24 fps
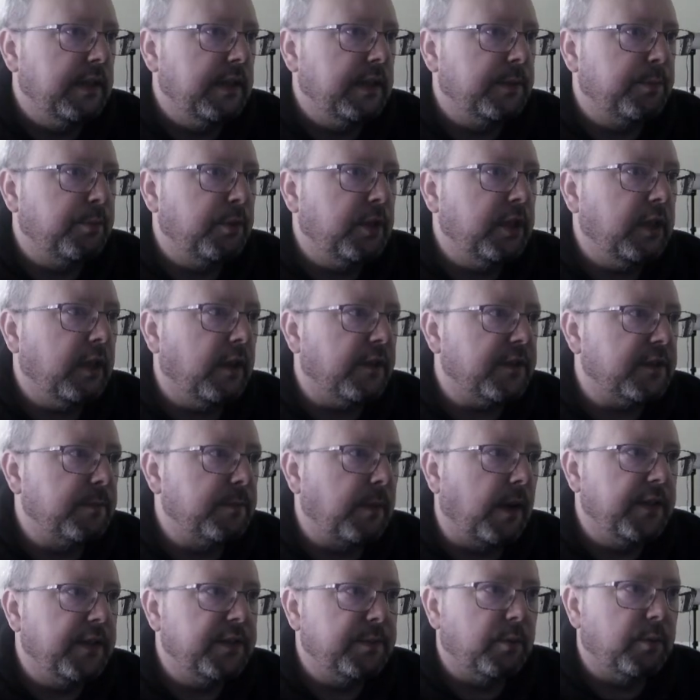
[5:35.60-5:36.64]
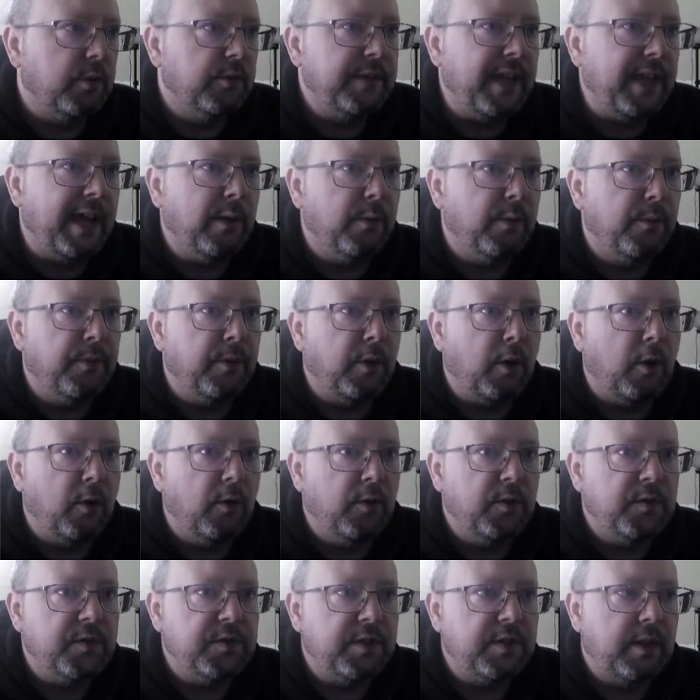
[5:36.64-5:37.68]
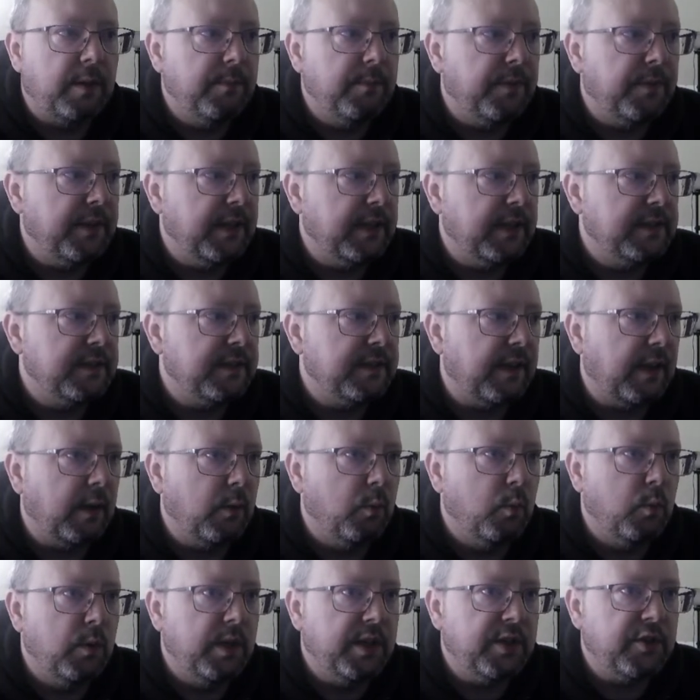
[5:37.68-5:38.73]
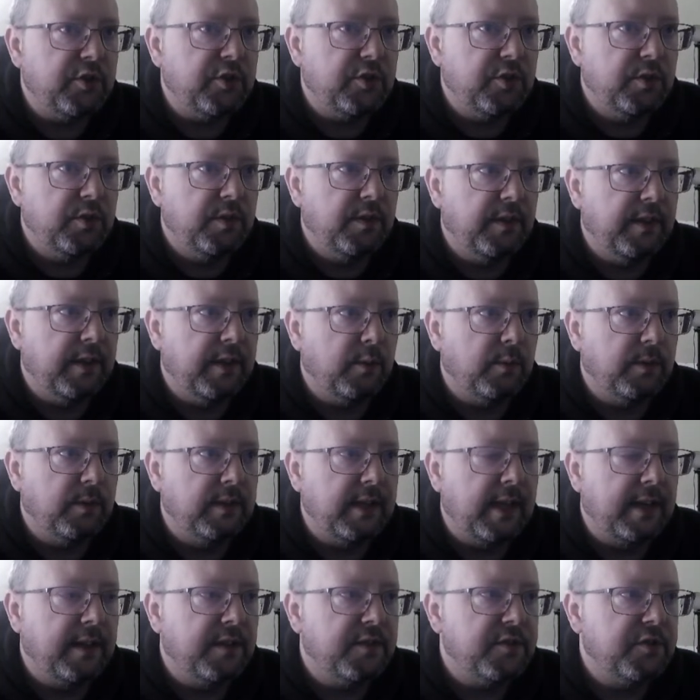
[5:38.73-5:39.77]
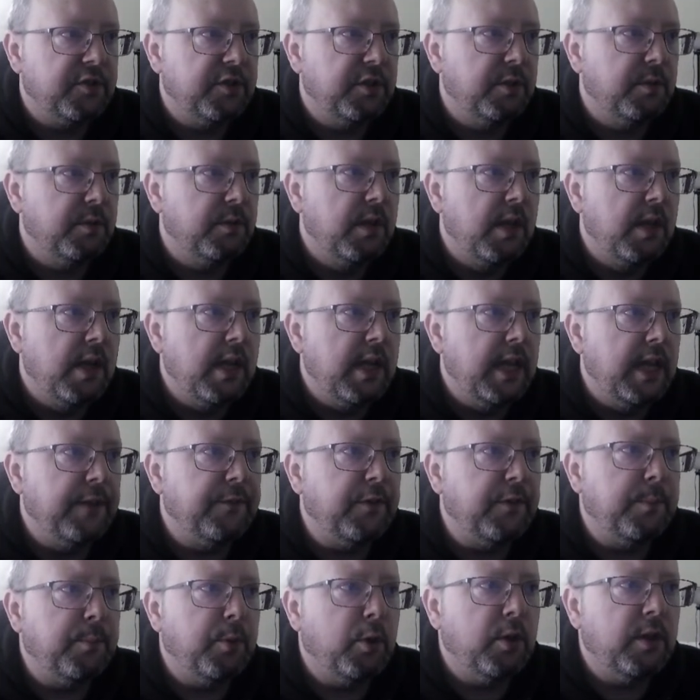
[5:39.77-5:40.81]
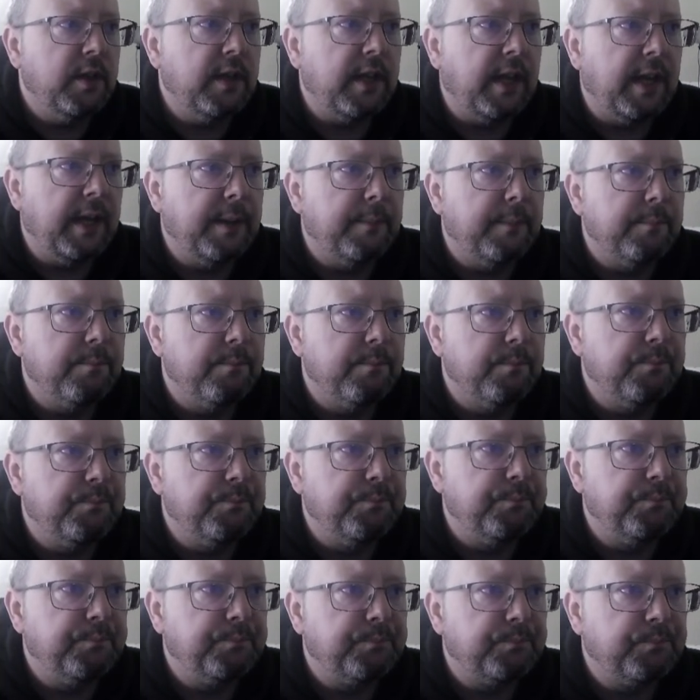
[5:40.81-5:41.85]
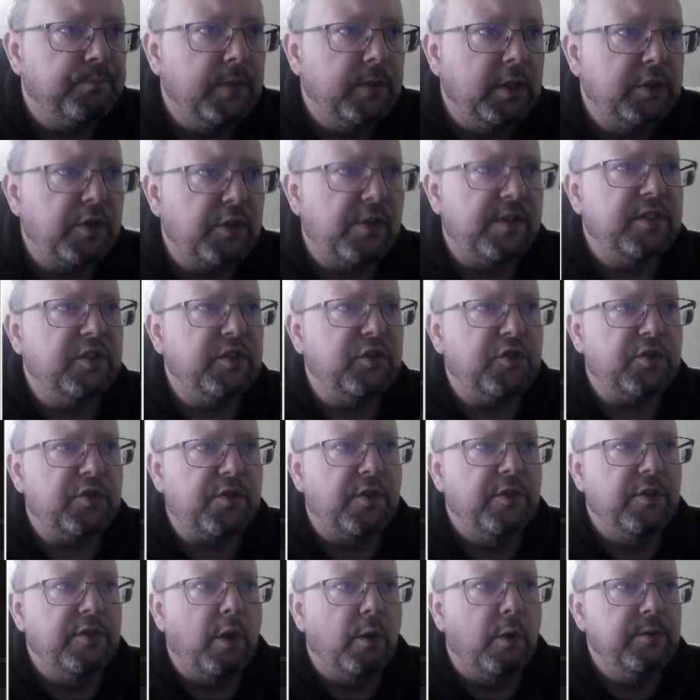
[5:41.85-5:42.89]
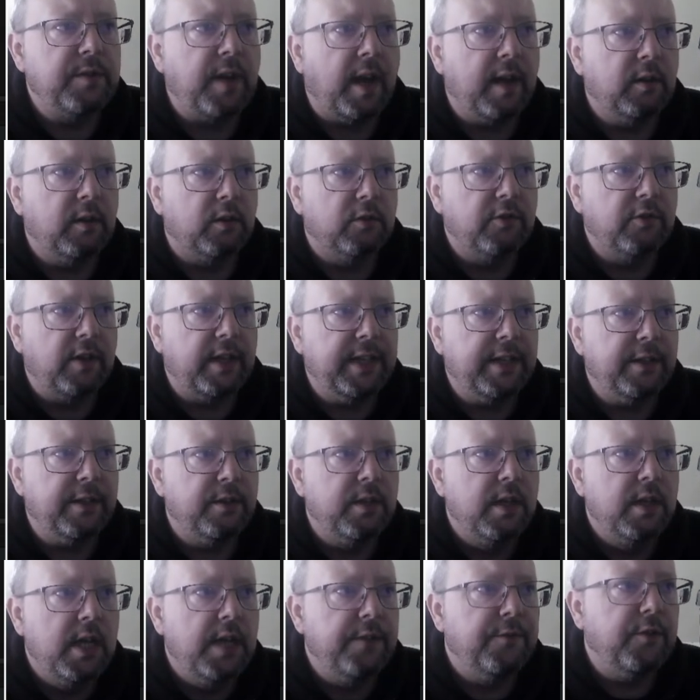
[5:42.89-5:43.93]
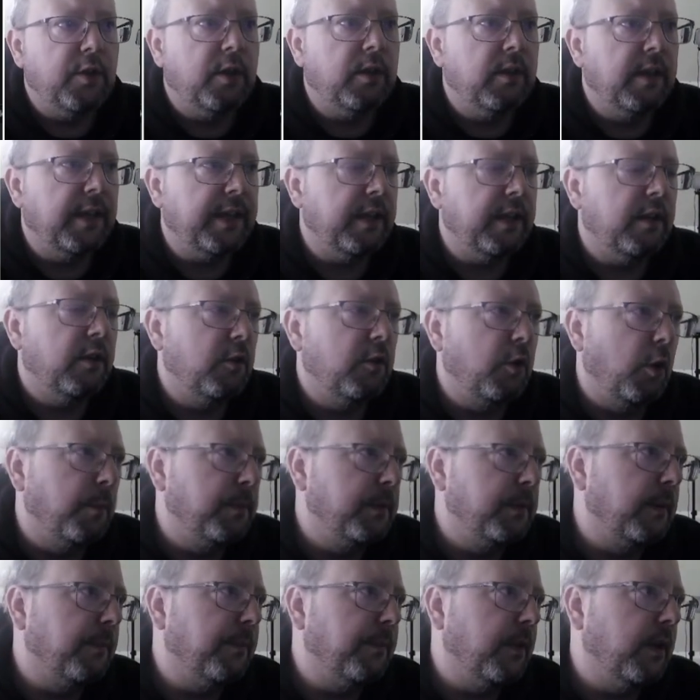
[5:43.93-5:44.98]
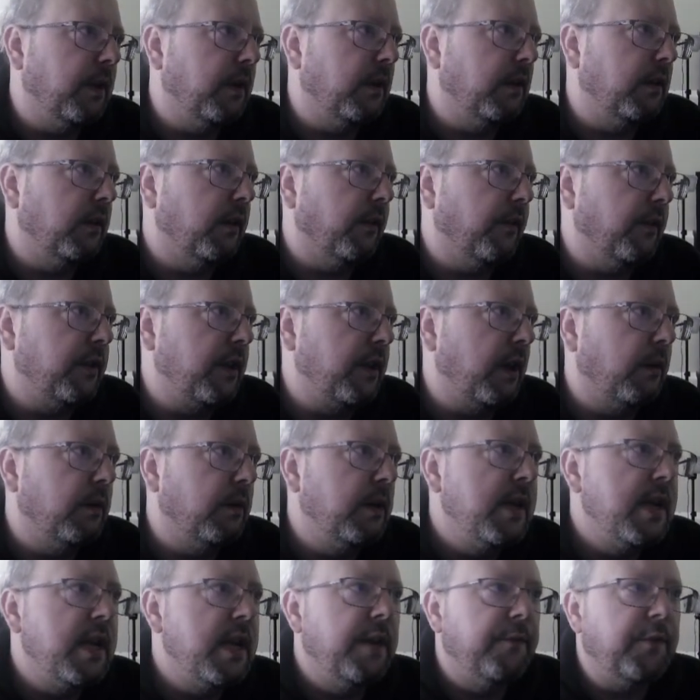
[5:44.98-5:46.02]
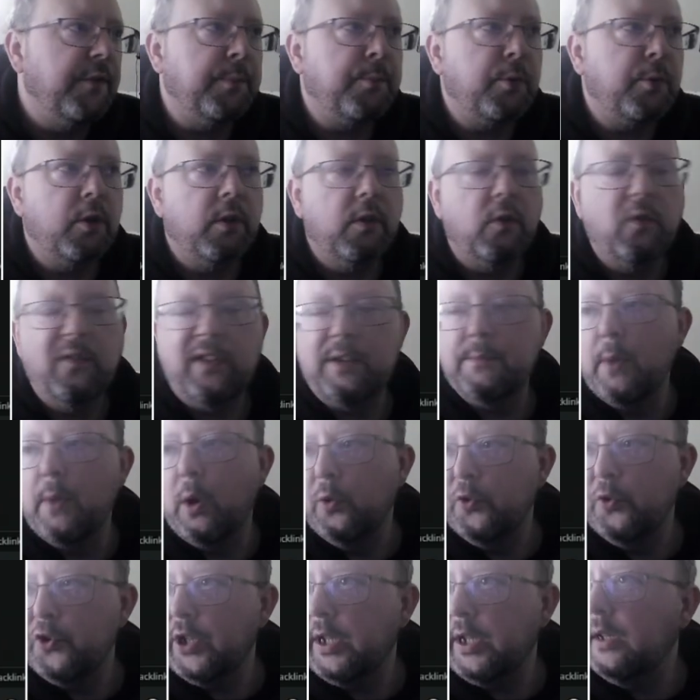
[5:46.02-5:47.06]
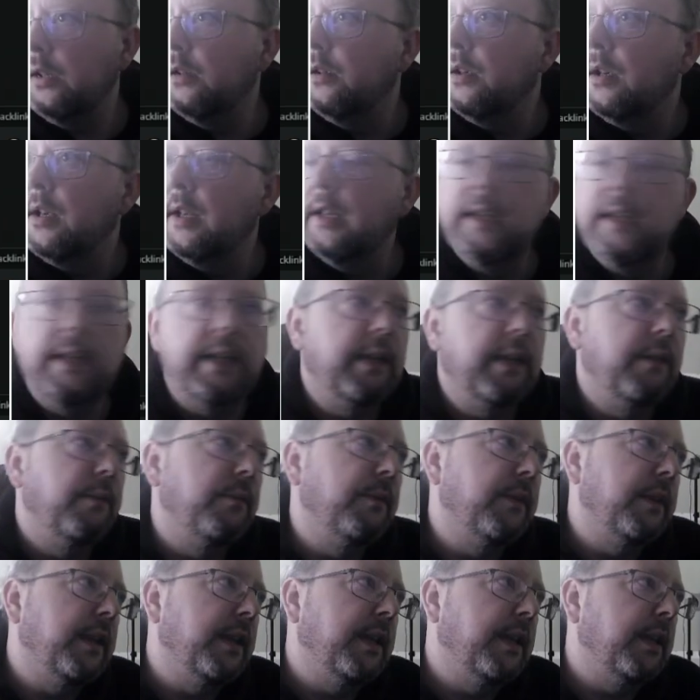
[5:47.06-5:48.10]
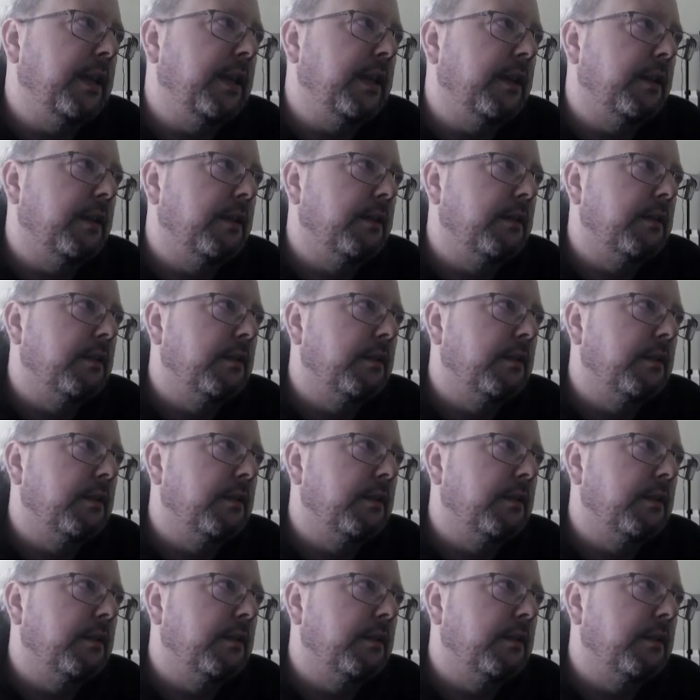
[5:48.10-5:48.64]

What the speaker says: It's pretty customizable. Now, there are some things that I wish that it would let us do. If you put, so this is just the note title right here. If you click it, it'll open up the note. If you put a little emoji in the